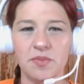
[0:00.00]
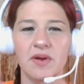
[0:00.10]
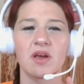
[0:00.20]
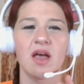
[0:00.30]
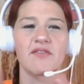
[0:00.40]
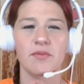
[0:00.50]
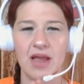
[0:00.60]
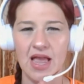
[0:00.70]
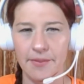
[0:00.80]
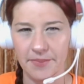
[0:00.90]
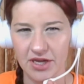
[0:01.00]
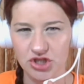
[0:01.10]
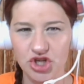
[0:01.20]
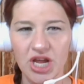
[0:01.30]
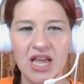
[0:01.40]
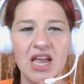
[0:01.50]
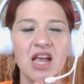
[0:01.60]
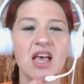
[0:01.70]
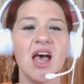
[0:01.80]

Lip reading: government and Beijing,